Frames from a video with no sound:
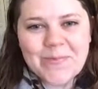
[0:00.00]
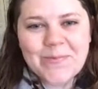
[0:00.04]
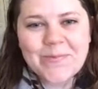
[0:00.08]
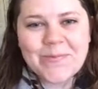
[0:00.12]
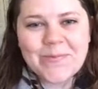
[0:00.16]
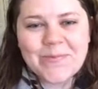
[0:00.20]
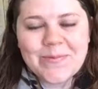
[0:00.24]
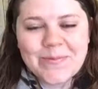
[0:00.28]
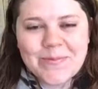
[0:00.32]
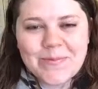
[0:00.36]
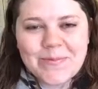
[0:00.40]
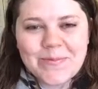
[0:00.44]
Are
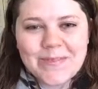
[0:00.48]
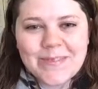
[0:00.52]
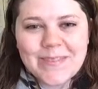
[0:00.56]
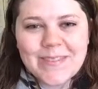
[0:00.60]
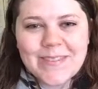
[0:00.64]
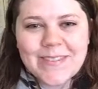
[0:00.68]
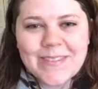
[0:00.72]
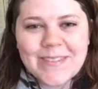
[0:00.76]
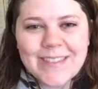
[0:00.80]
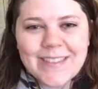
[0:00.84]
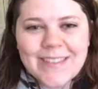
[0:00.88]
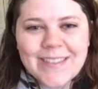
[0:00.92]
you
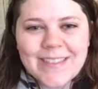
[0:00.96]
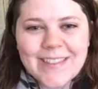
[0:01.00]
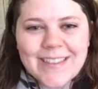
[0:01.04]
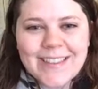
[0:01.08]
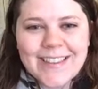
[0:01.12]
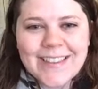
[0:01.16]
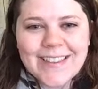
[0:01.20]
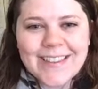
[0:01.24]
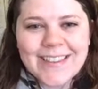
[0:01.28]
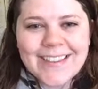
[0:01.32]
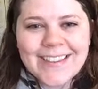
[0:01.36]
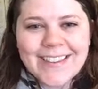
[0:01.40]
scared? Is it
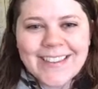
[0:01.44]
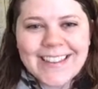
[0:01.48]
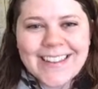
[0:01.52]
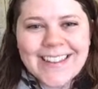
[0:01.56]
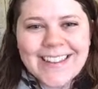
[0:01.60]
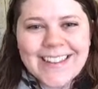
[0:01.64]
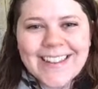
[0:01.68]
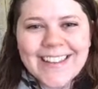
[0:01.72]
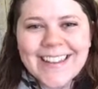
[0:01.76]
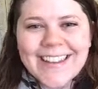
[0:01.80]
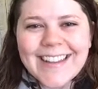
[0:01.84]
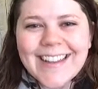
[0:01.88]

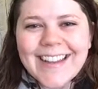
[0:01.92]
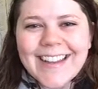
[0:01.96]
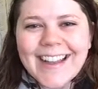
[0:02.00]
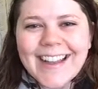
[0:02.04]
nerve-wracking?